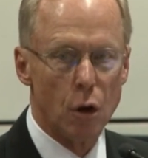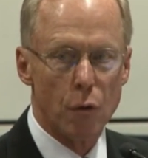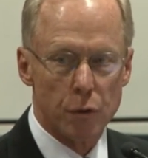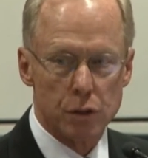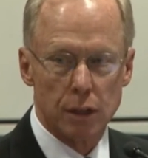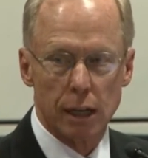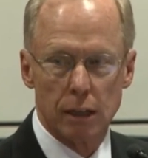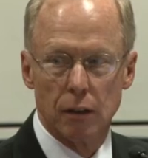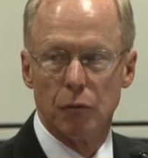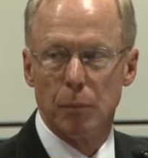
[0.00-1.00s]

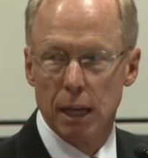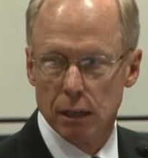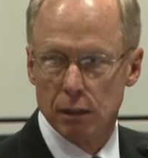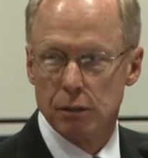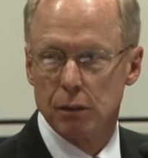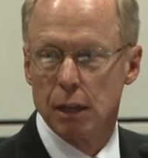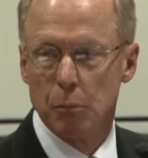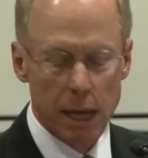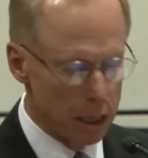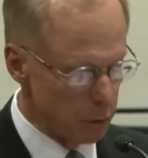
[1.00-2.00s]
oversight of maintenance
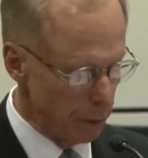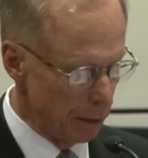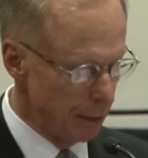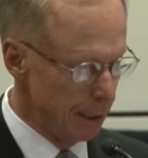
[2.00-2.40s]
and management.